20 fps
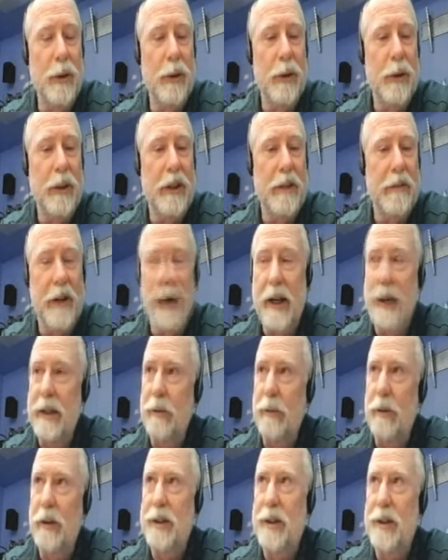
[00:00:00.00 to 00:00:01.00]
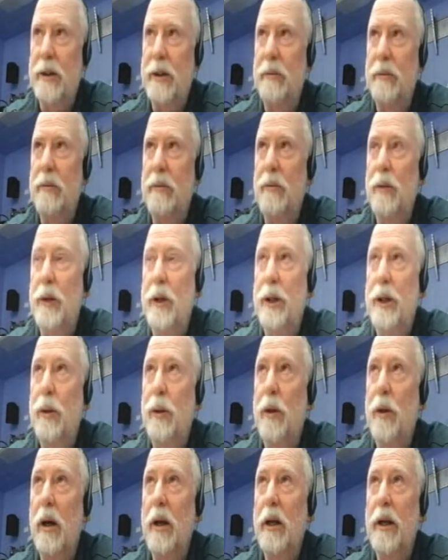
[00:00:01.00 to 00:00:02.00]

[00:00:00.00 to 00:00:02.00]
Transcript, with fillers: In fact, it was a, what do you call it?